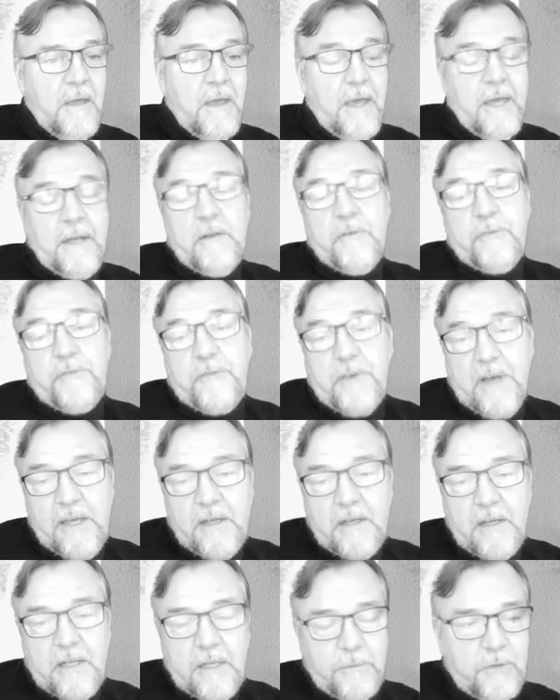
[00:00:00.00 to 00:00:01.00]
And then
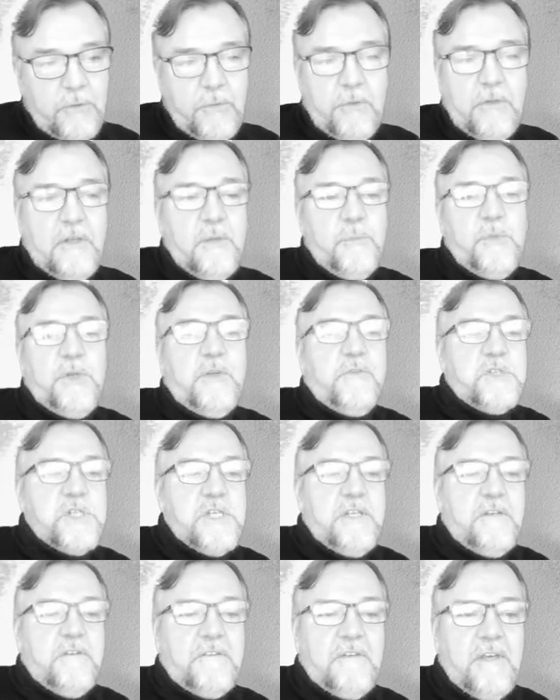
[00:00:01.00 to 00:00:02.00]
finally, we do a little bit of
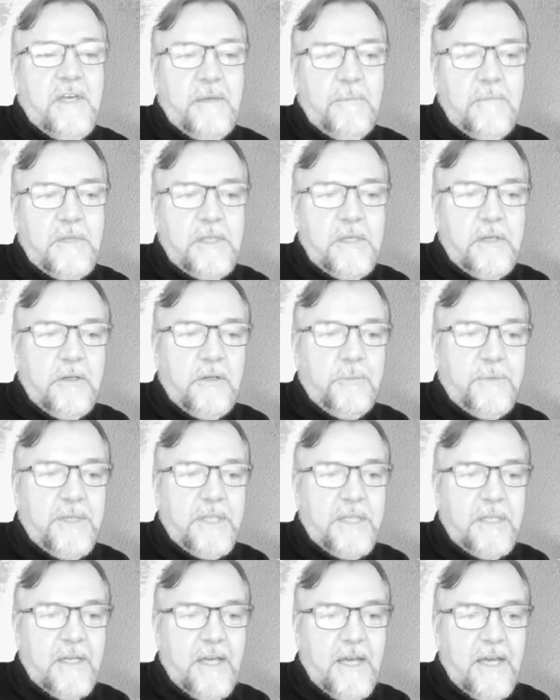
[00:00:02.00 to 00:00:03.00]
GTSAM. Here
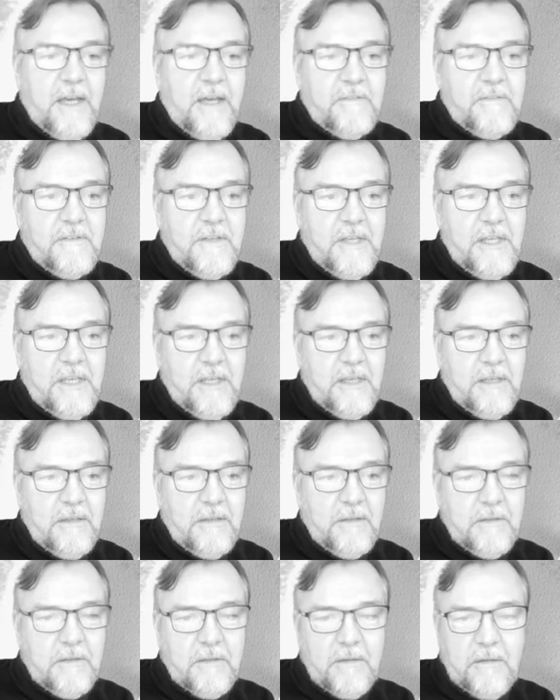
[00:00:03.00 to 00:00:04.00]
we add
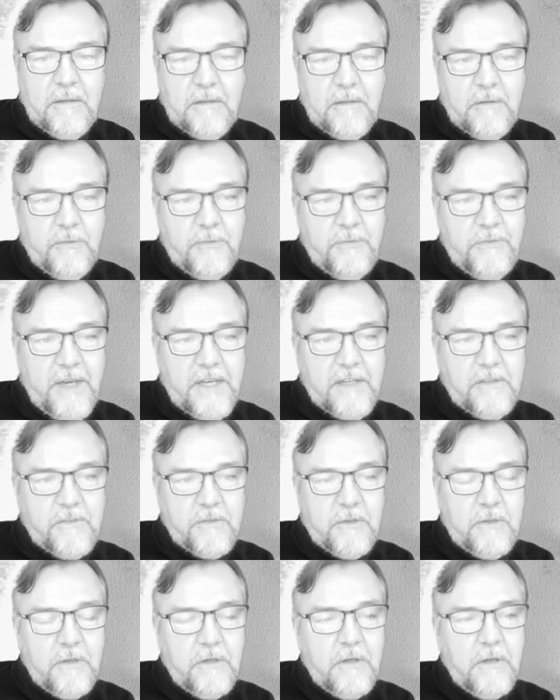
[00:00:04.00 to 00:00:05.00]
a
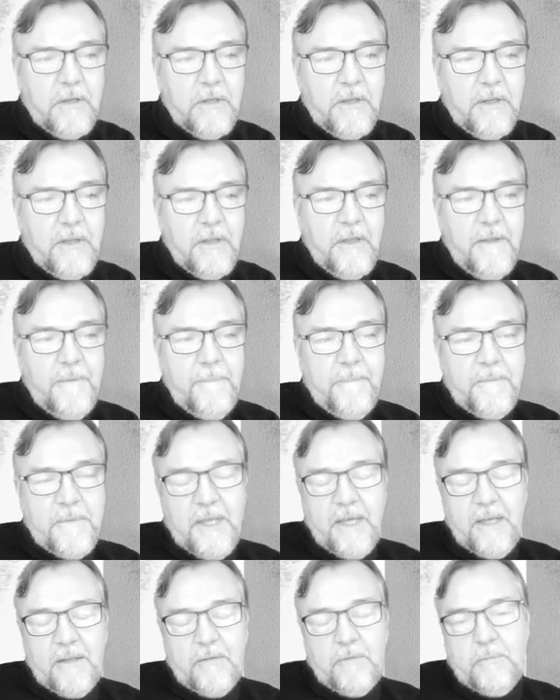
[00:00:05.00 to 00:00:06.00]
factor
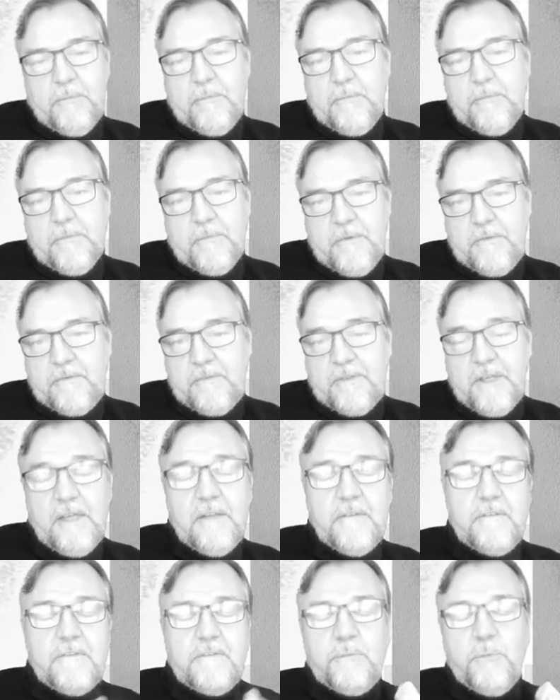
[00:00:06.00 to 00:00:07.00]
that
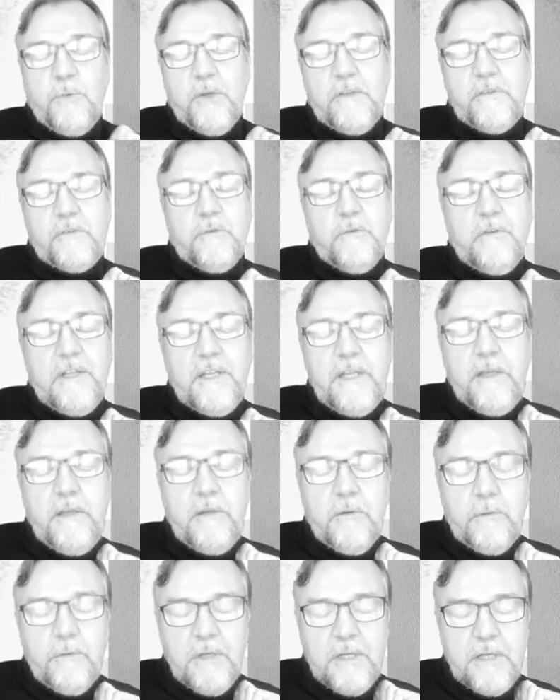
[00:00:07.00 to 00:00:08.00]
says what the
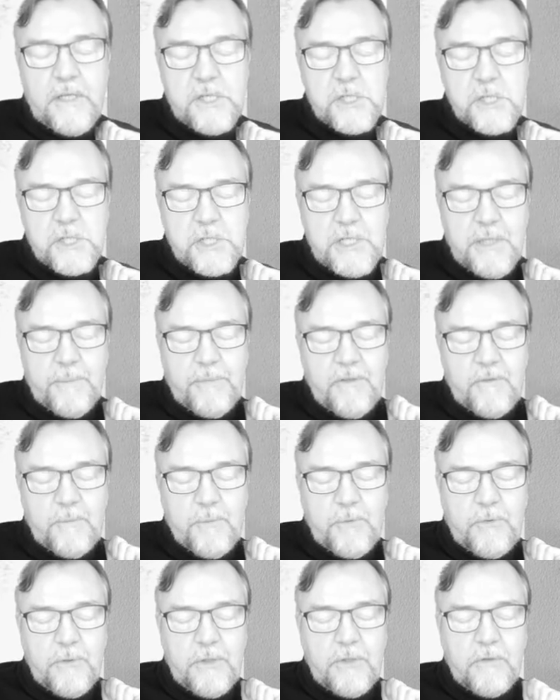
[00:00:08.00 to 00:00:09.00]
linear relationship is
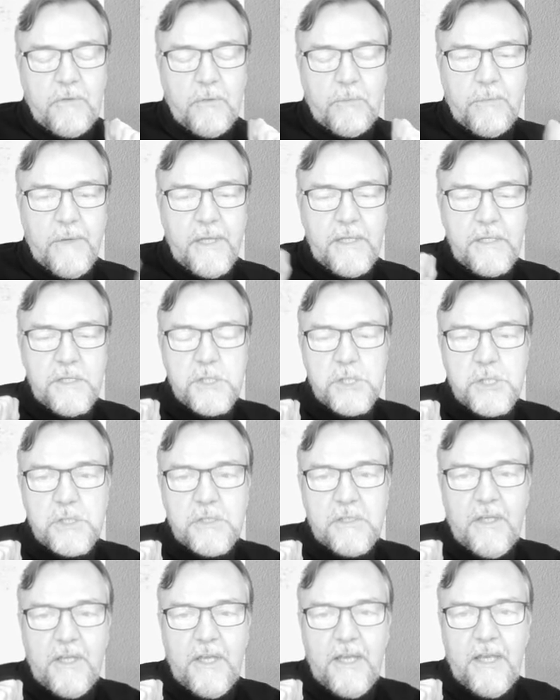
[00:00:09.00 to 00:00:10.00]
between the
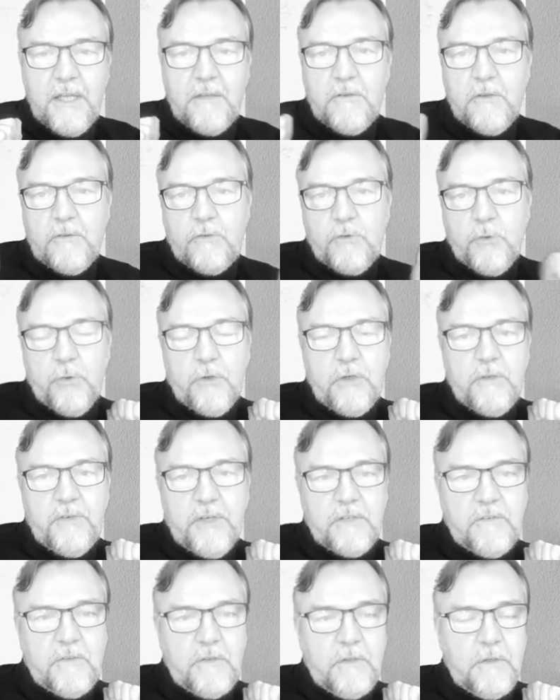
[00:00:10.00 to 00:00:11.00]
wrench and the torque
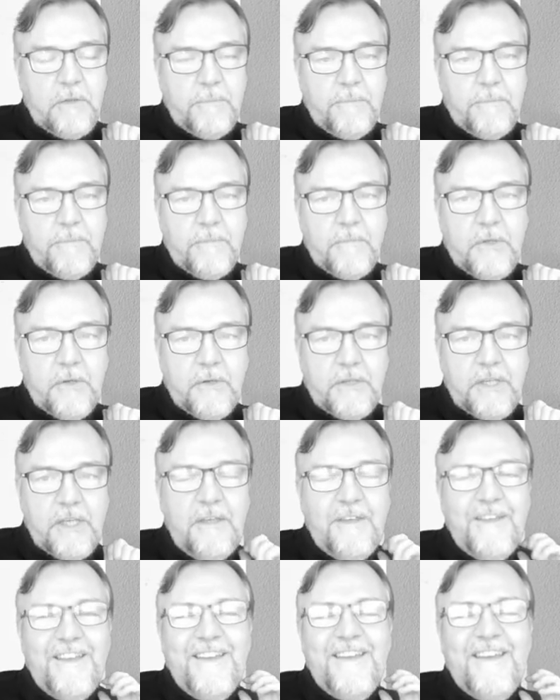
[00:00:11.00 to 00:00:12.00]
vector. Okay,
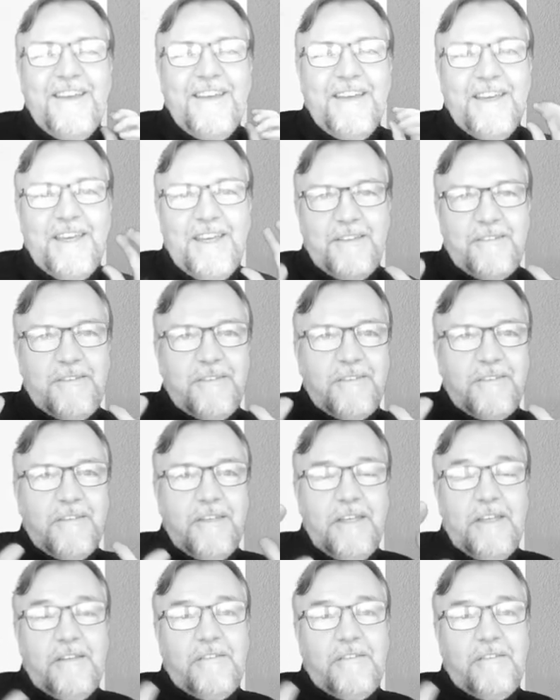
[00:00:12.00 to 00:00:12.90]
it's